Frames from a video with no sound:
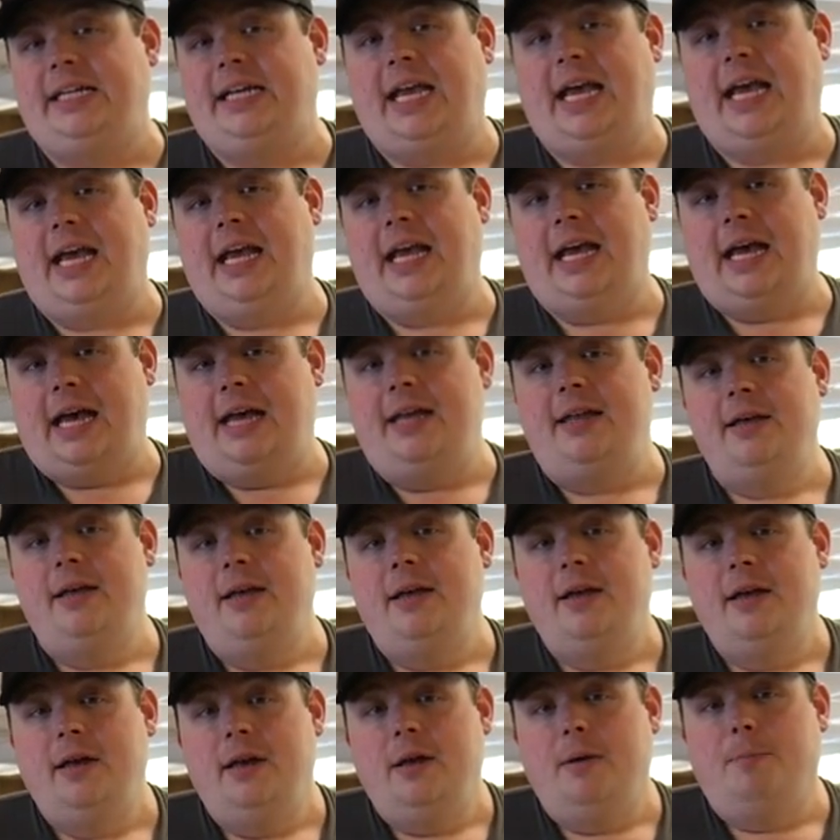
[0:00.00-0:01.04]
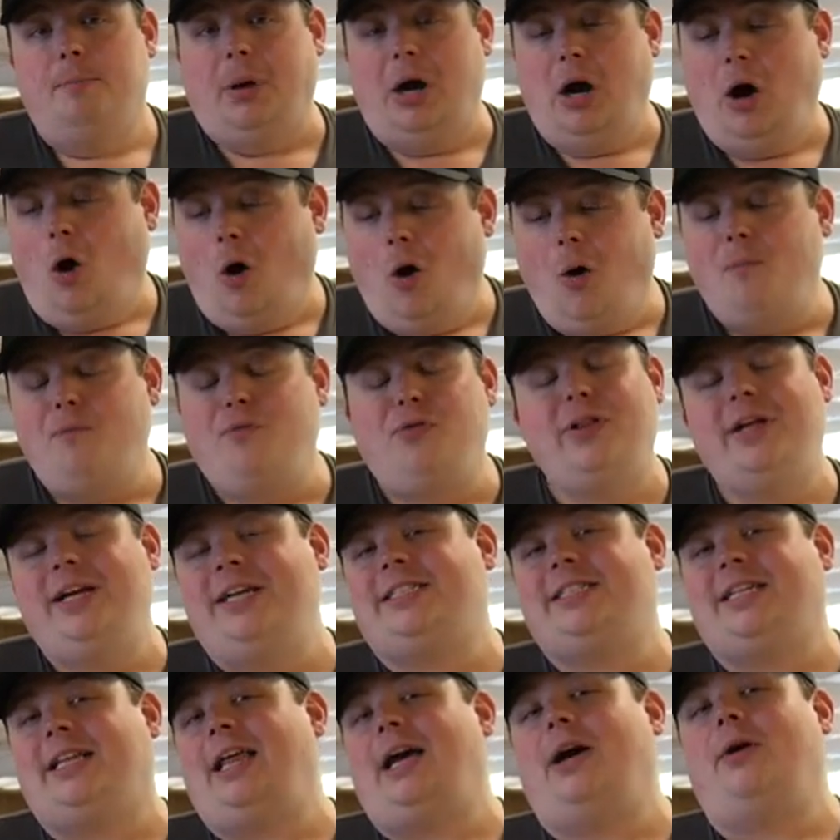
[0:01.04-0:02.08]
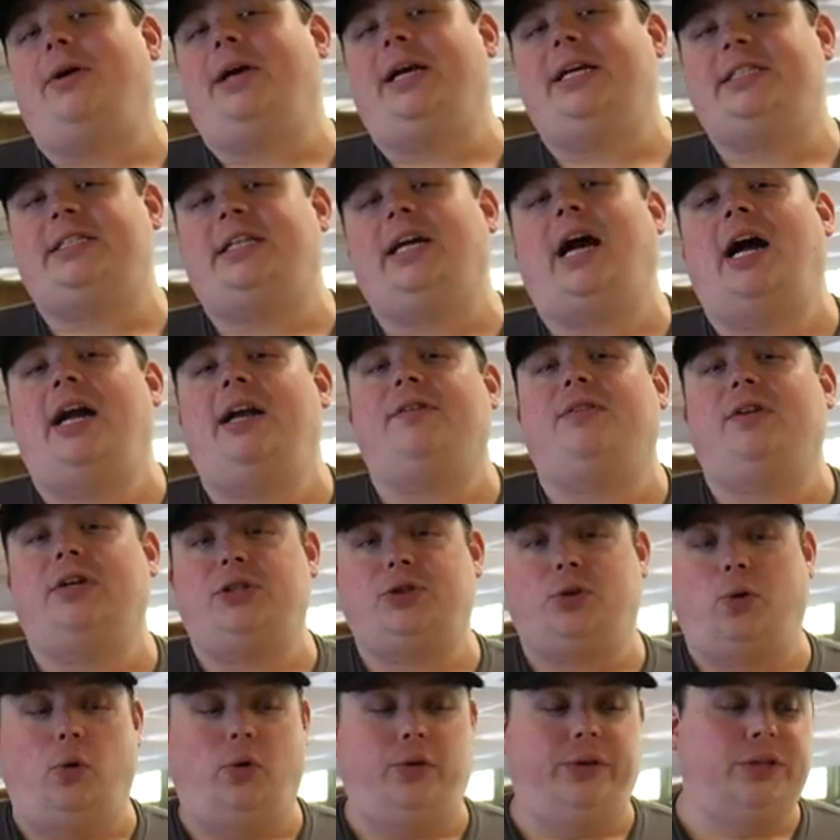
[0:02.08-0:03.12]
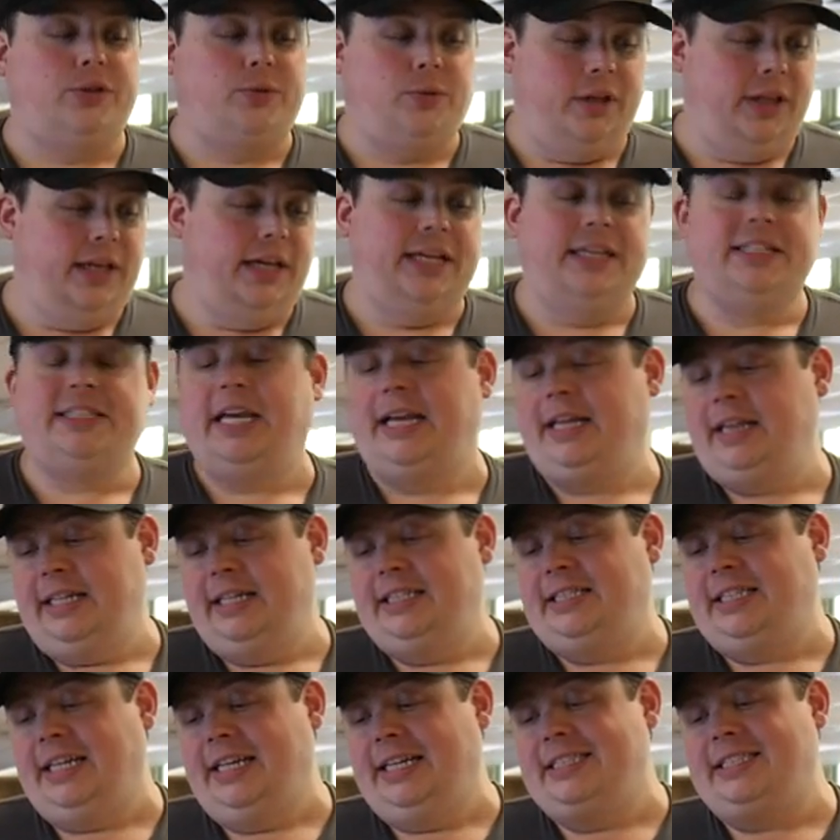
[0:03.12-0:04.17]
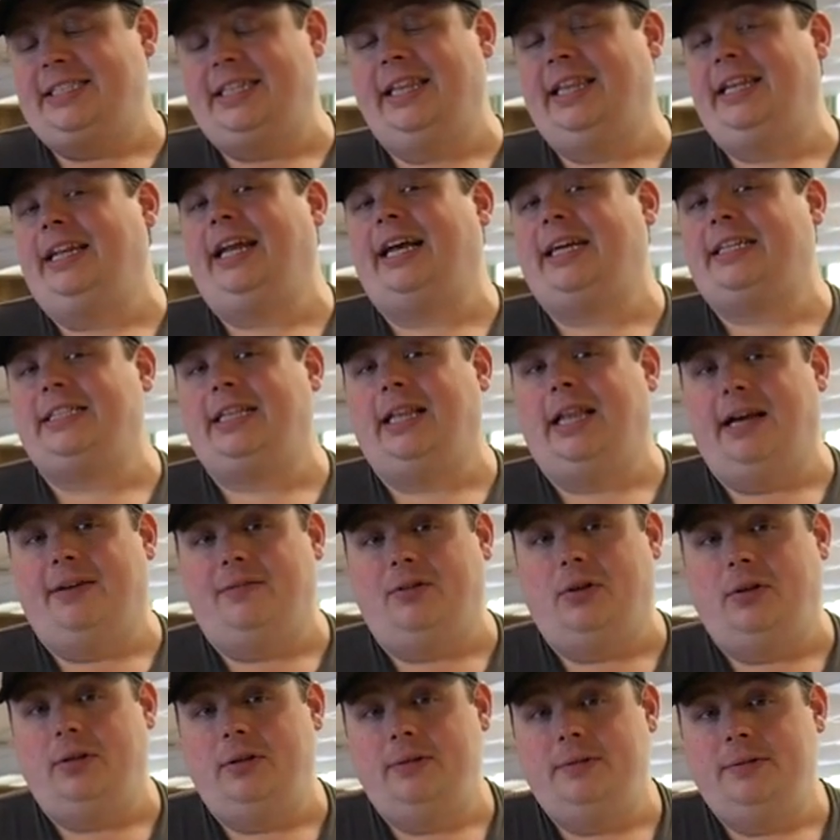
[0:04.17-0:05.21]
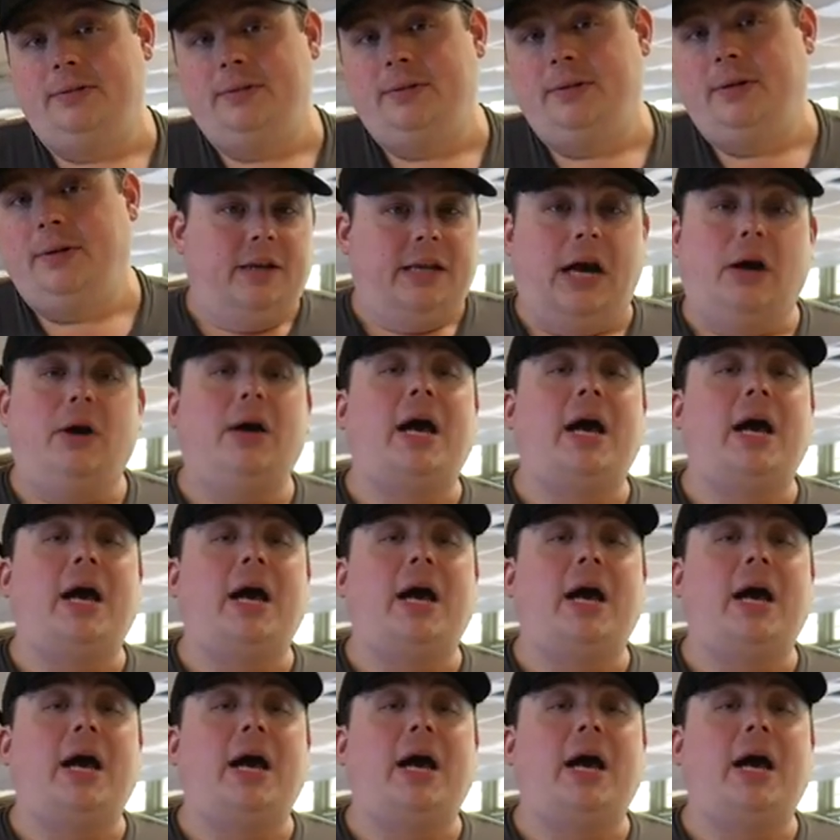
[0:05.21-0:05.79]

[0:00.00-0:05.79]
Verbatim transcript: D K yet, but hopefully it's allowing us the kind of control that's really going to take these things to the next level. Now